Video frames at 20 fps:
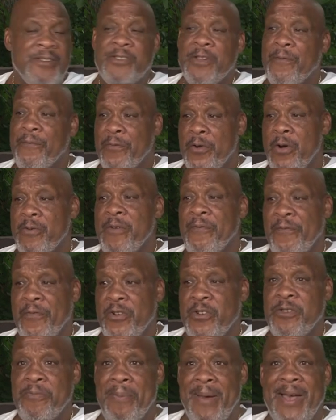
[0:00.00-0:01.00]
It's the very
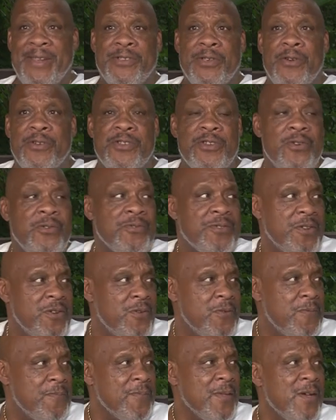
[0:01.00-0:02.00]
first match on
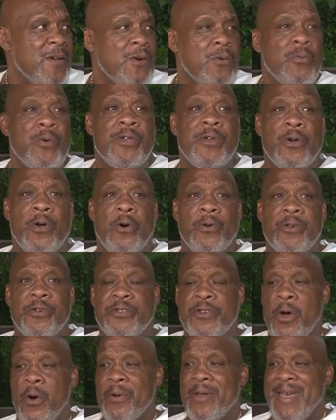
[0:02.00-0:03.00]
YouTube. When you go to
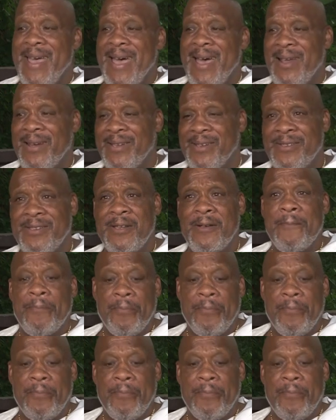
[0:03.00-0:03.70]
Tony Atlas.